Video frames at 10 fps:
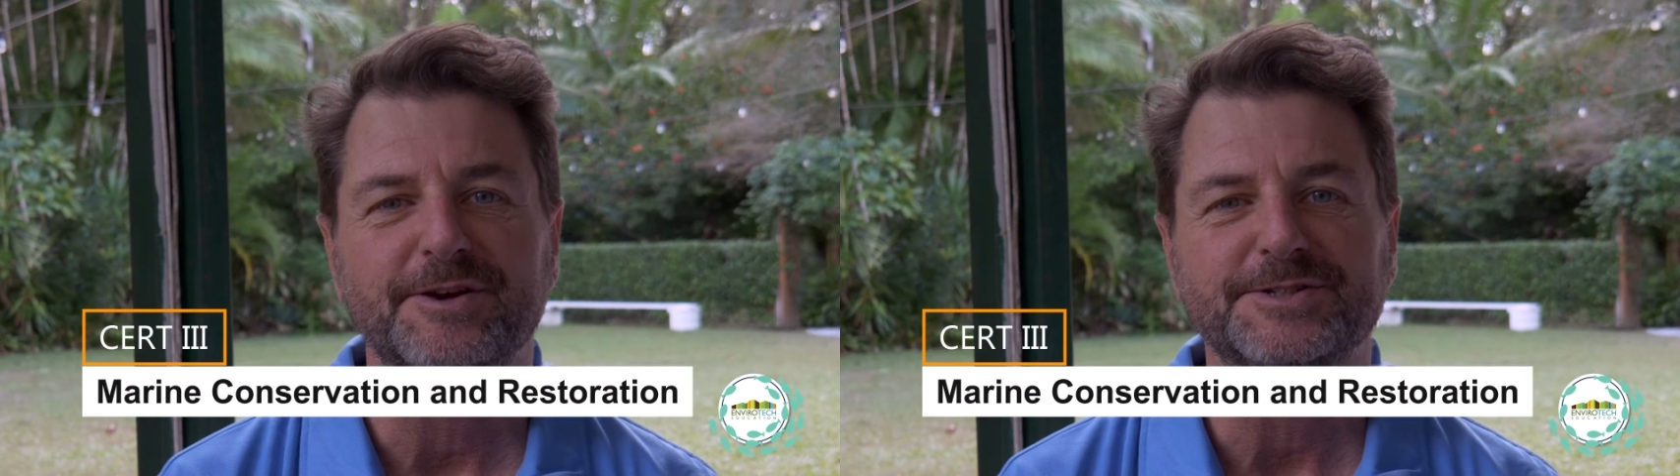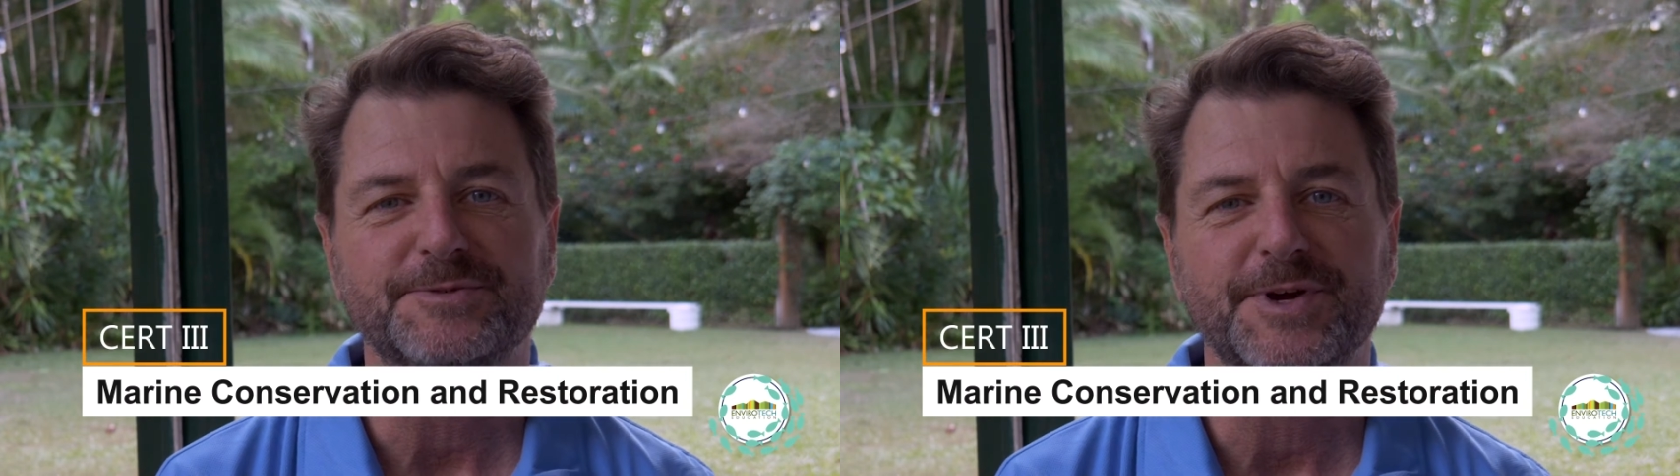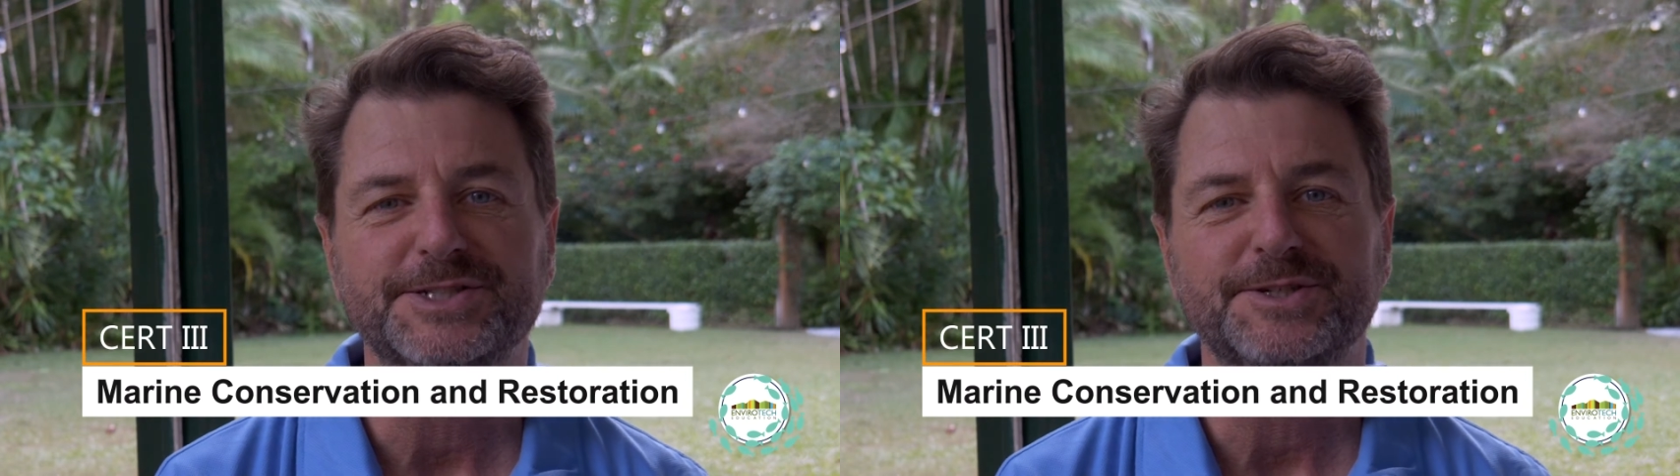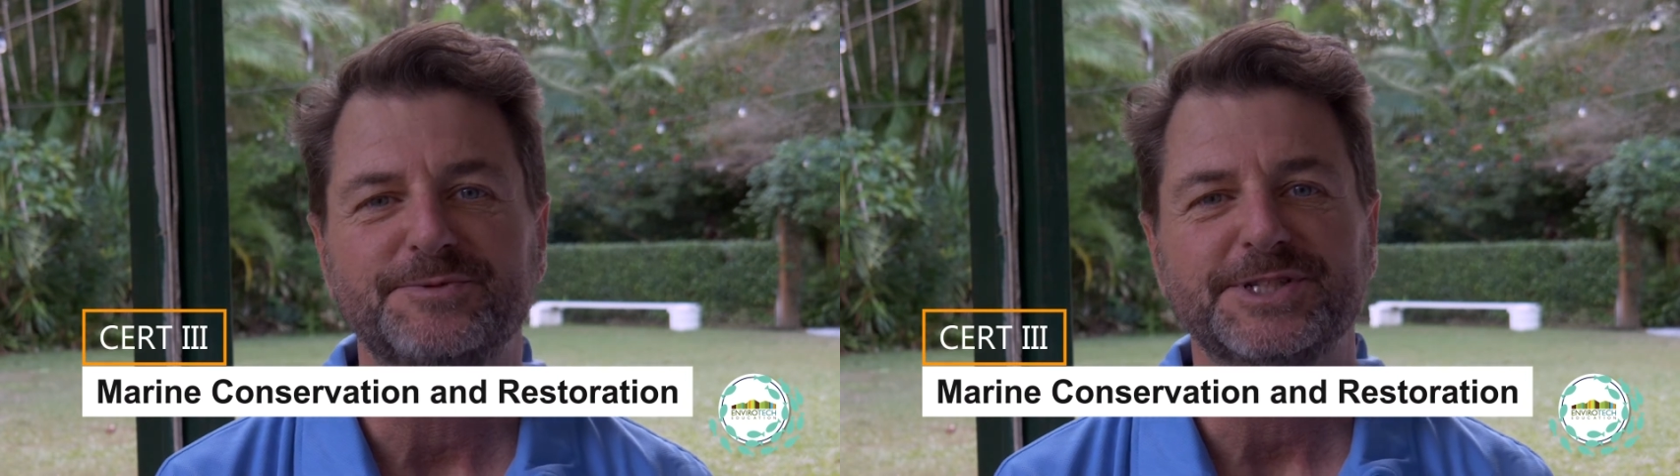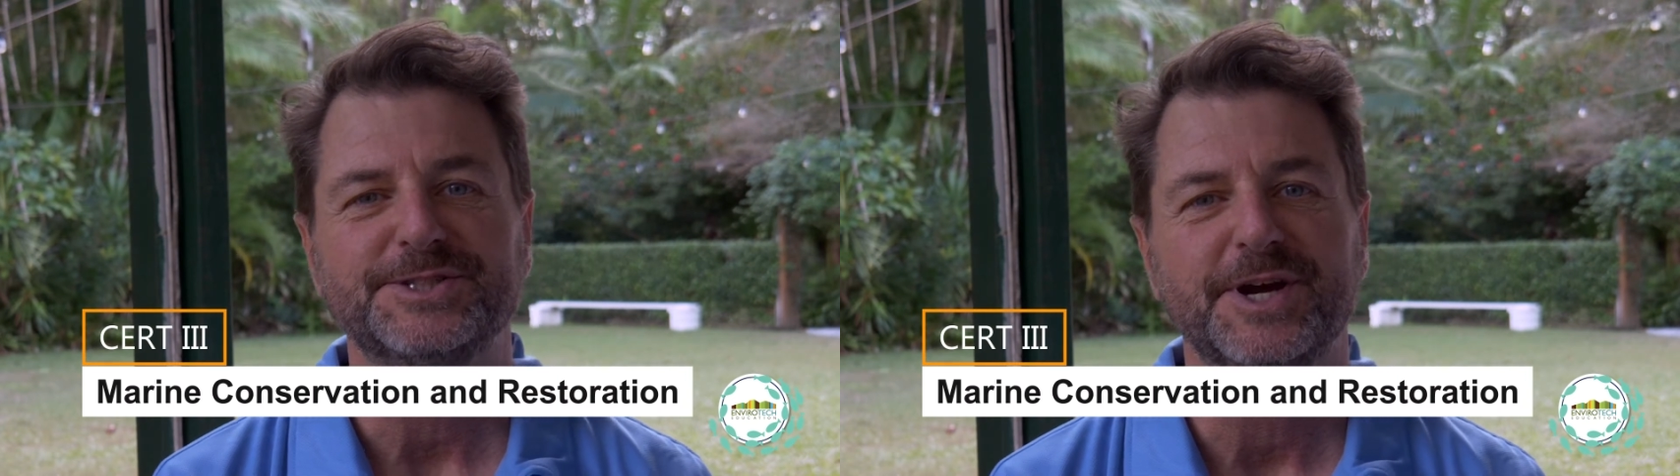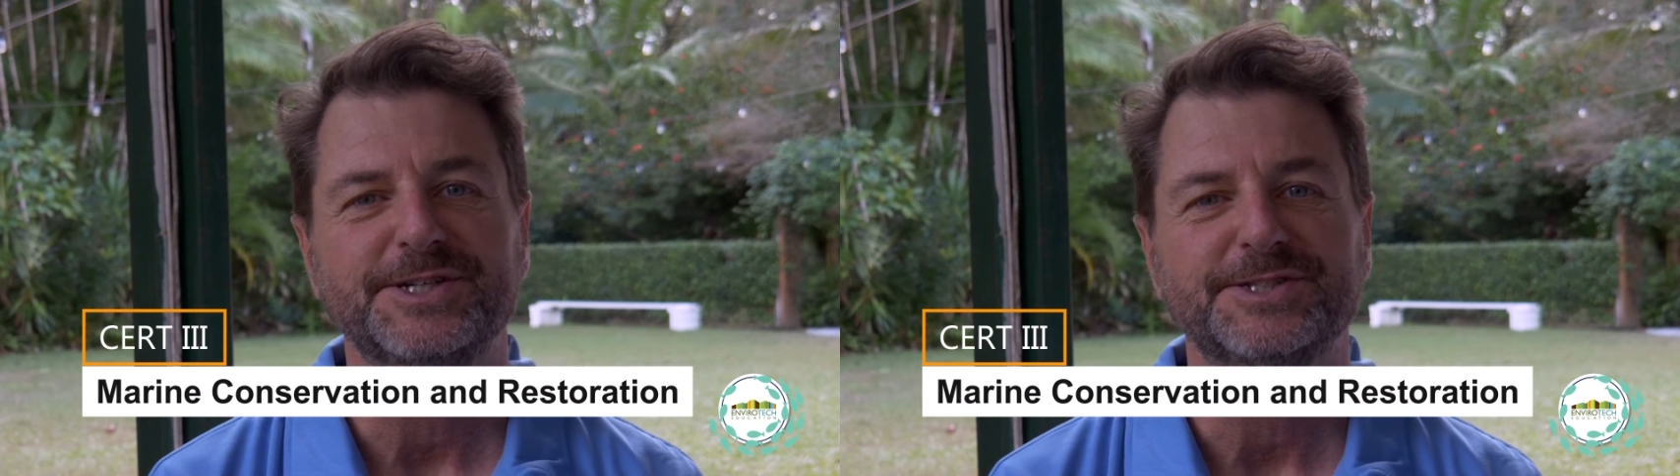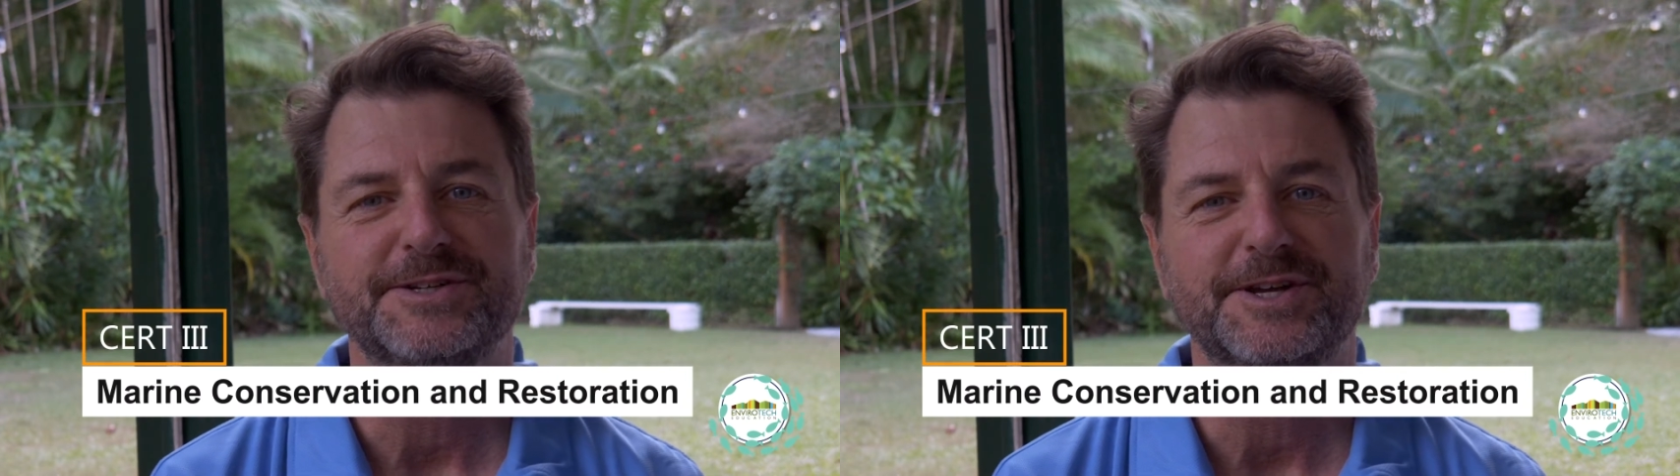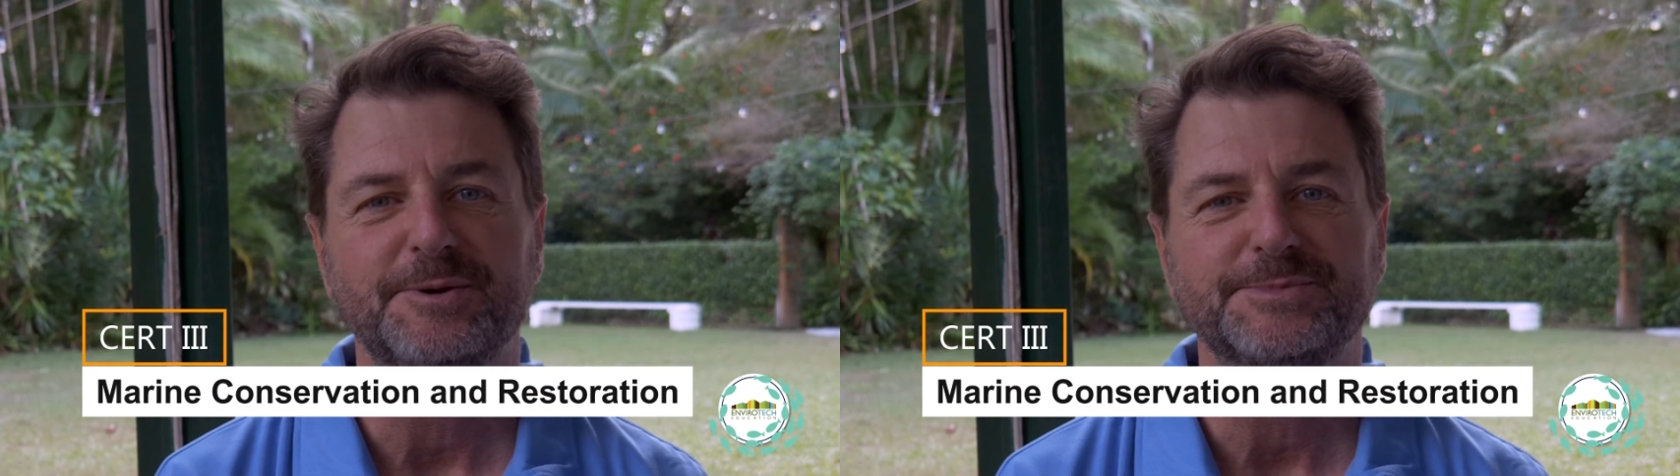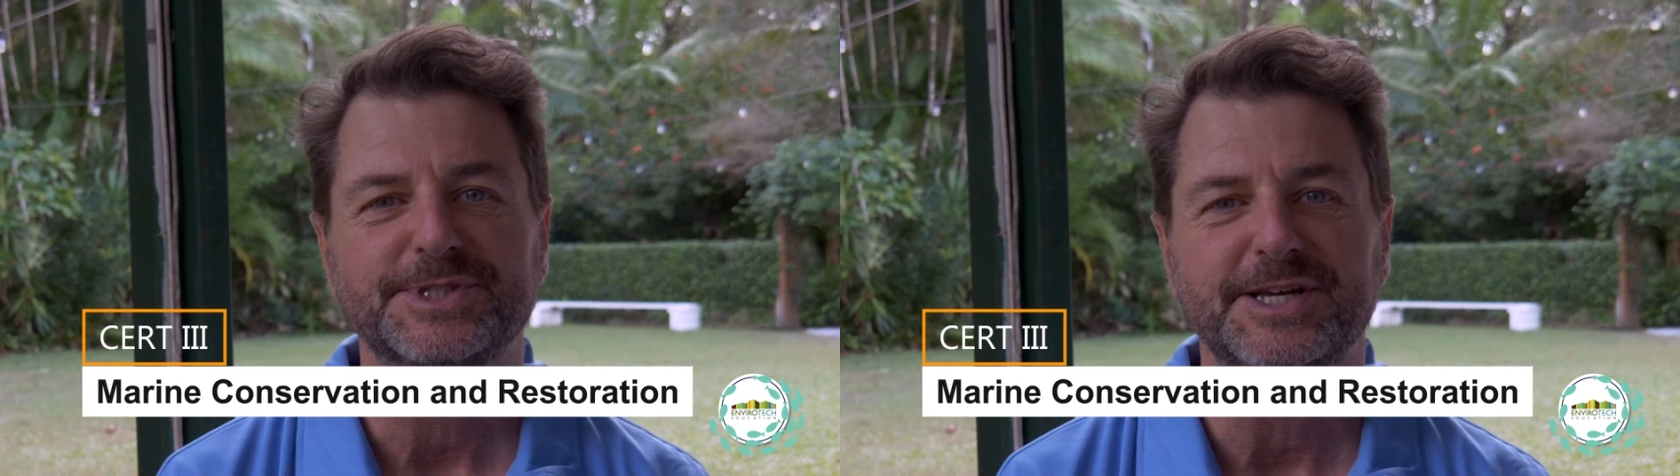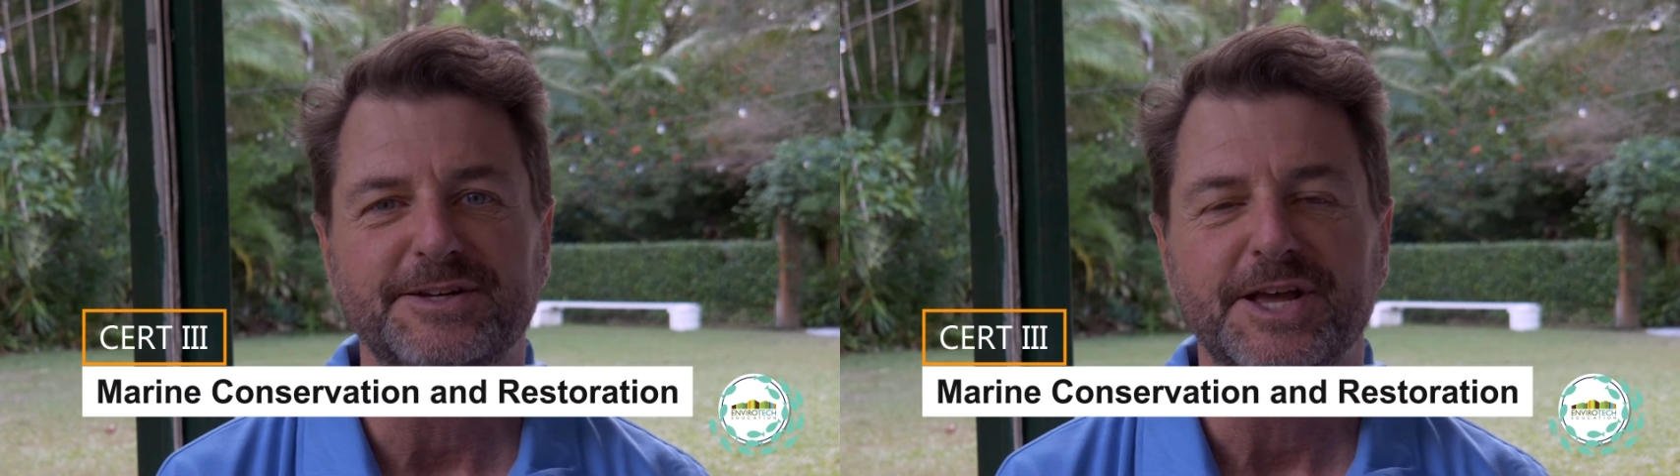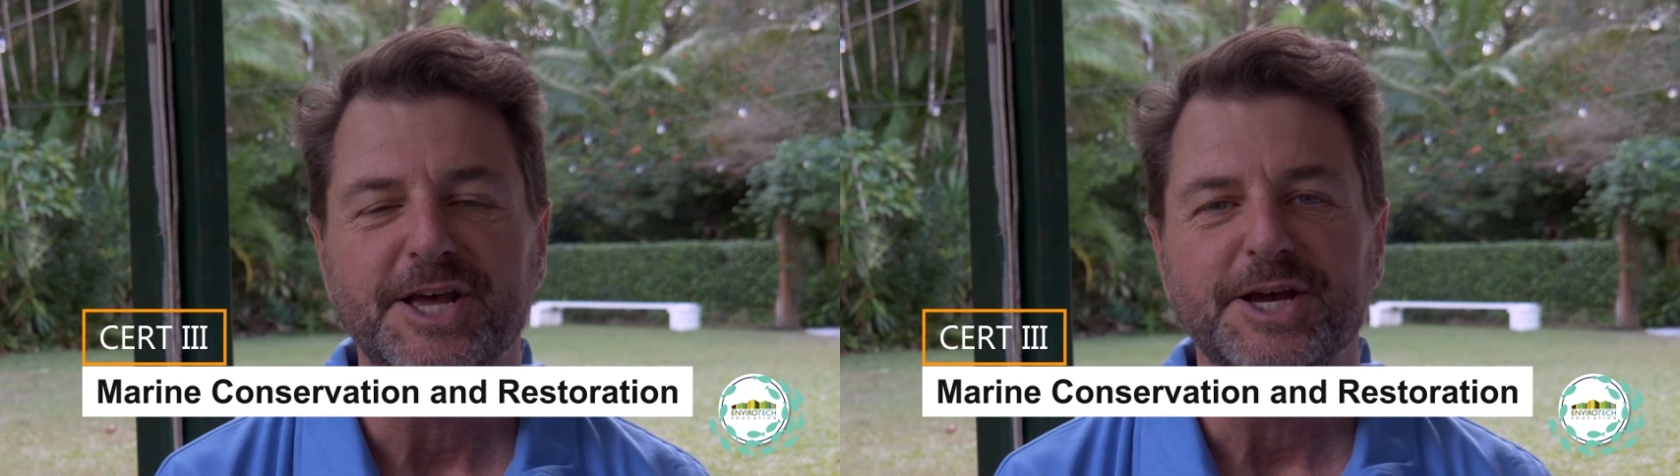conservation and restoration comes in.